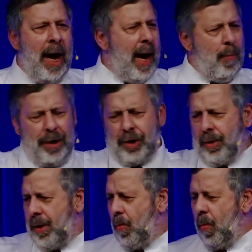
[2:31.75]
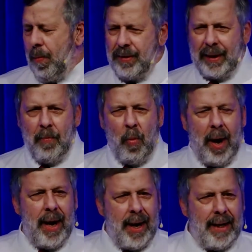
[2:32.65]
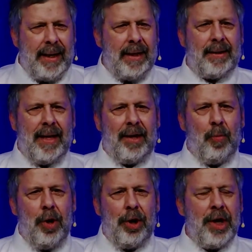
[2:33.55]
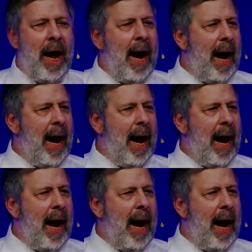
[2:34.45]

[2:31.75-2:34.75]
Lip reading: And we took some wire, yes, that worked.